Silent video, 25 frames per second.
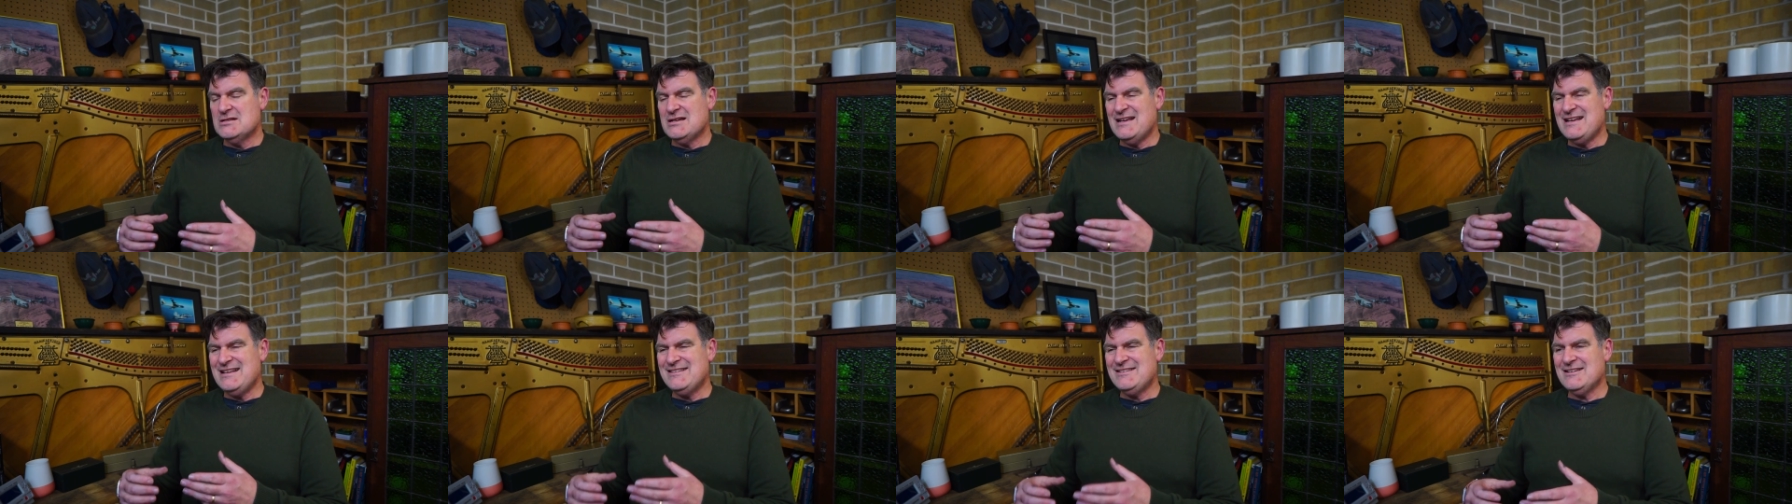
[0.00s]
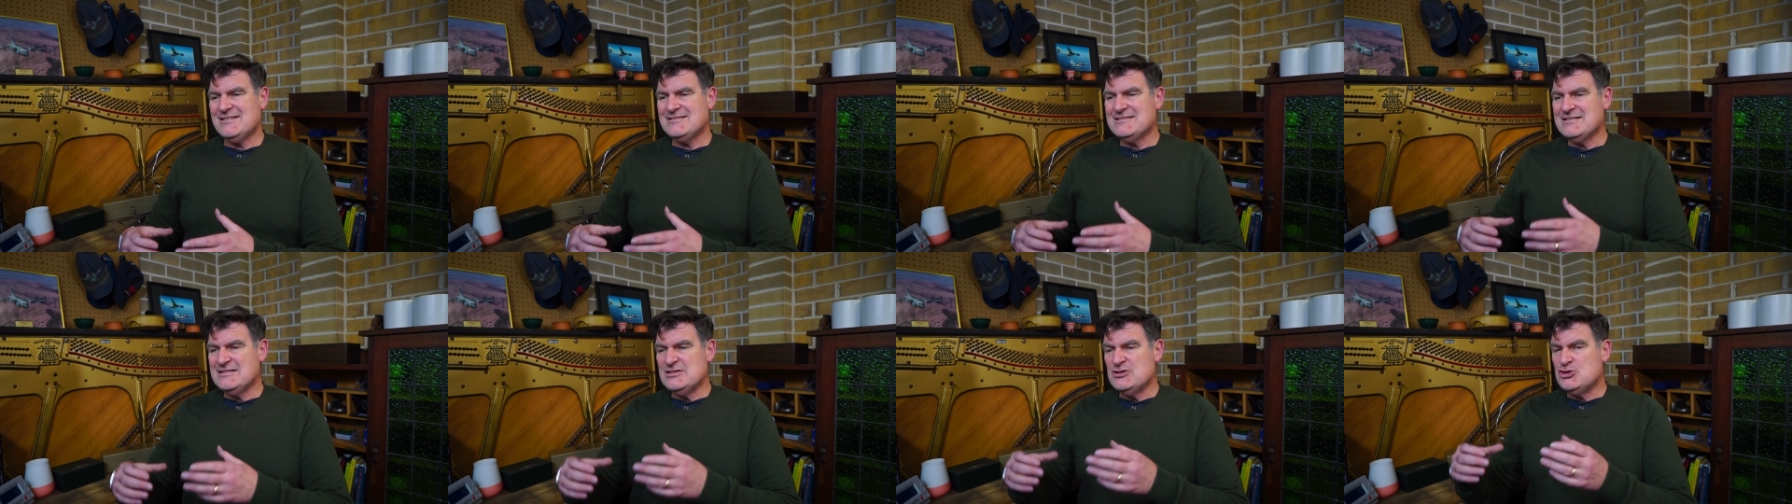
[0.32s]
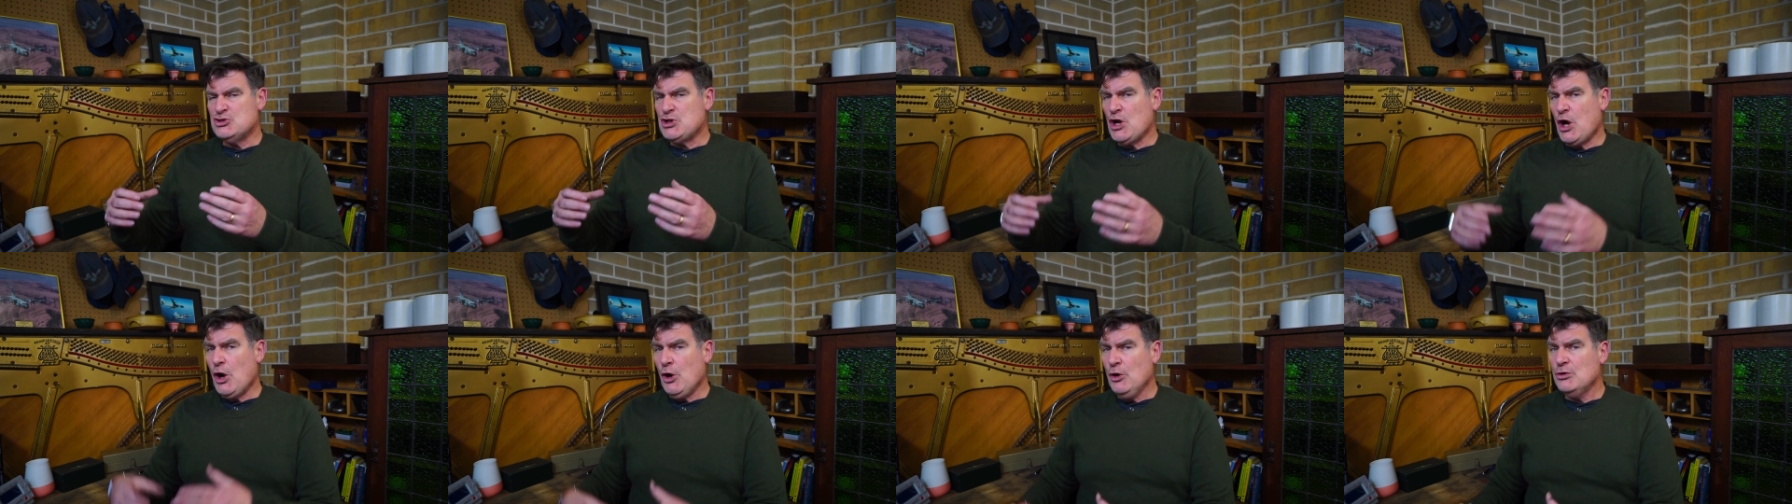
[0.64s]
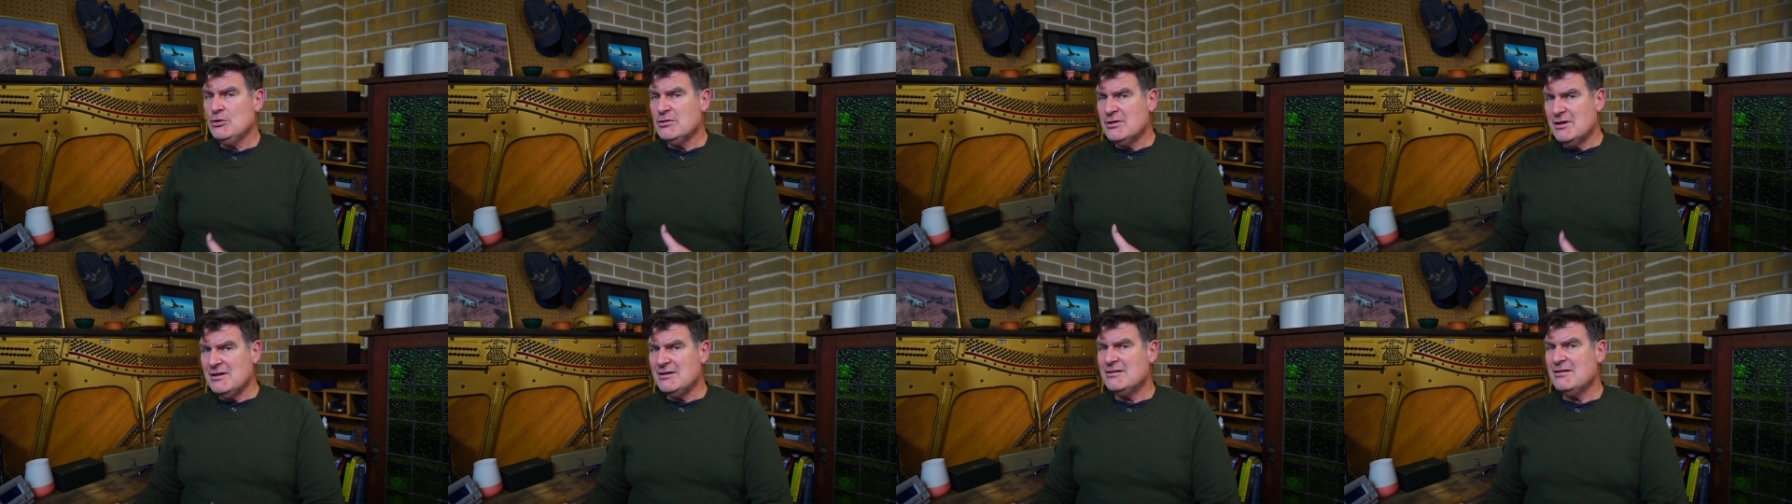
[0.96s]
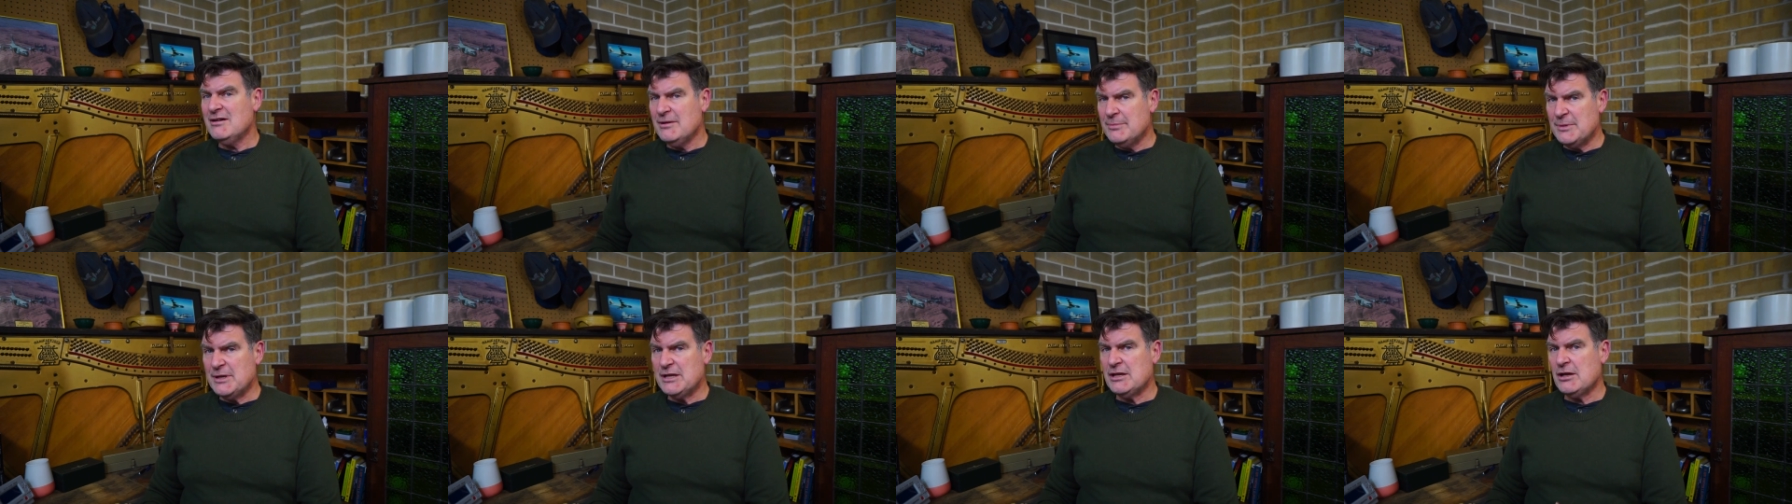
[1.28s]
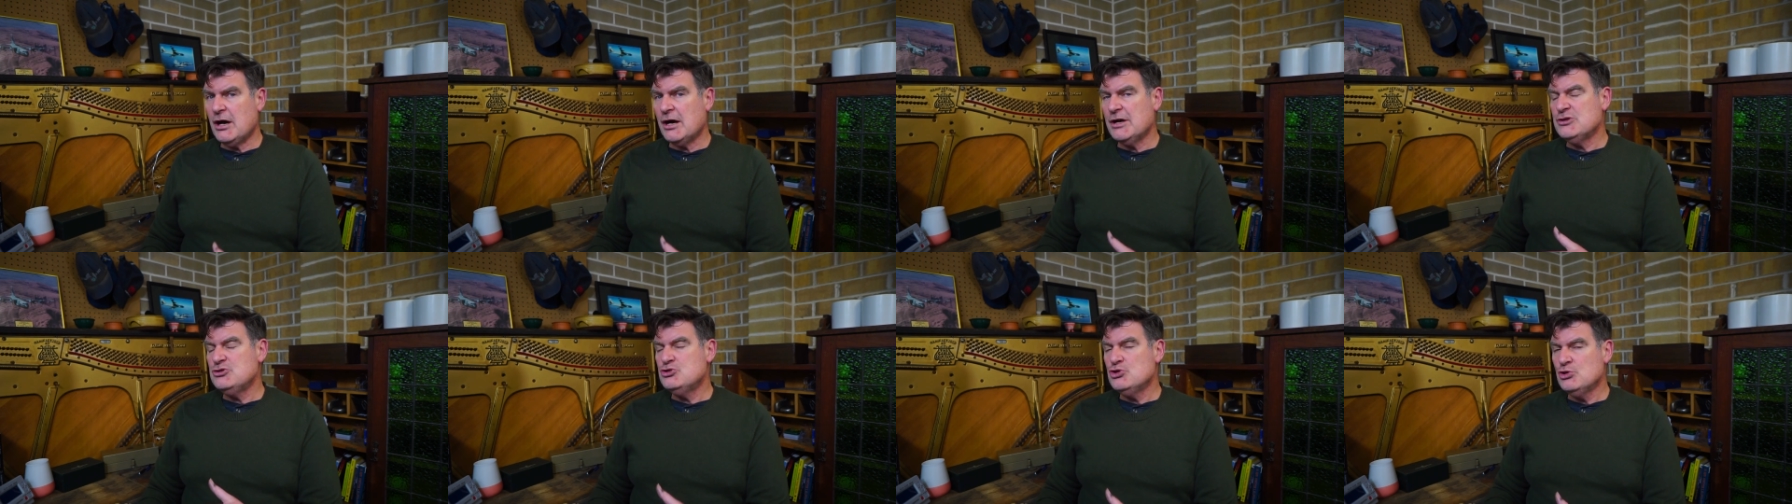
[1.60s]
it doesn't totally limit.
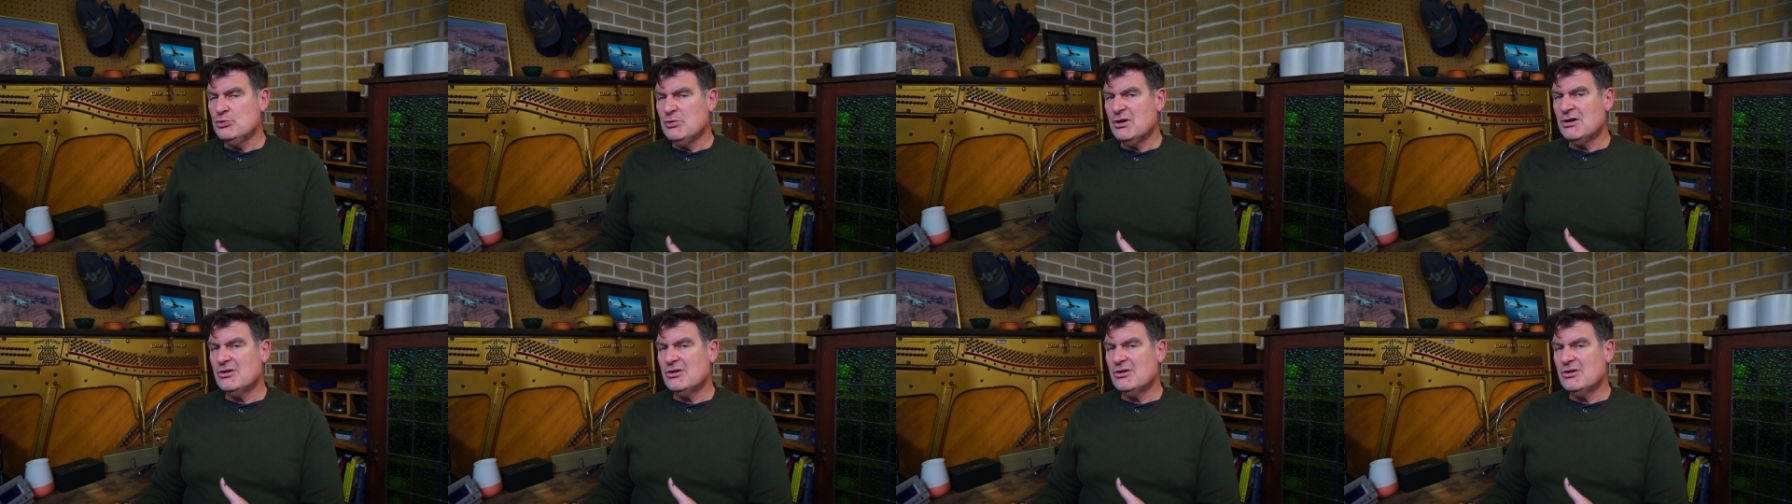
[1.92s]
I do